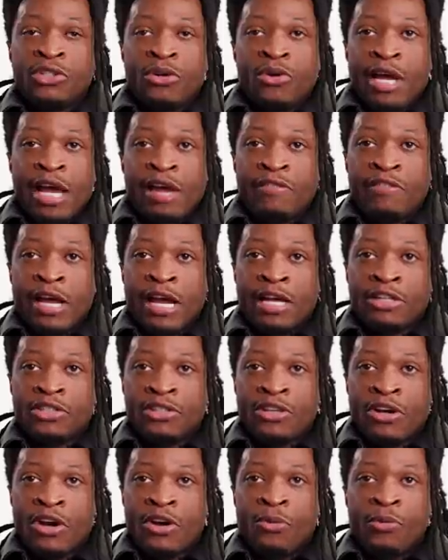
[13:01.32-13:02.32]
don't have a head
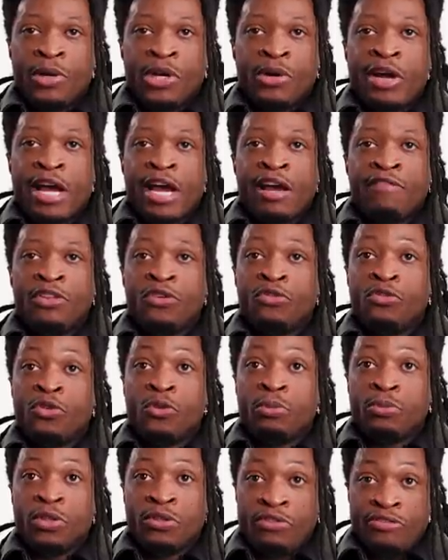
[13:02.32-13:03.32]
start. We don't have the
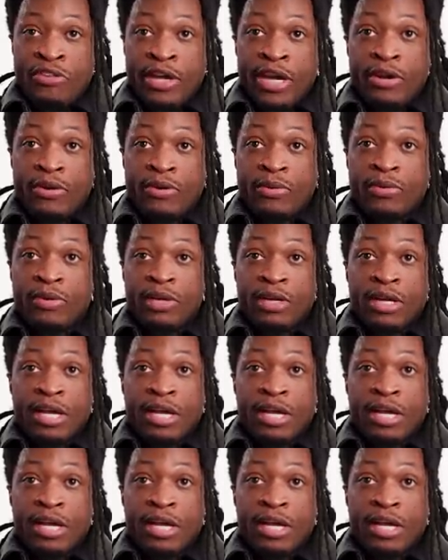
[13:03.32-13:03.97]
room to fail.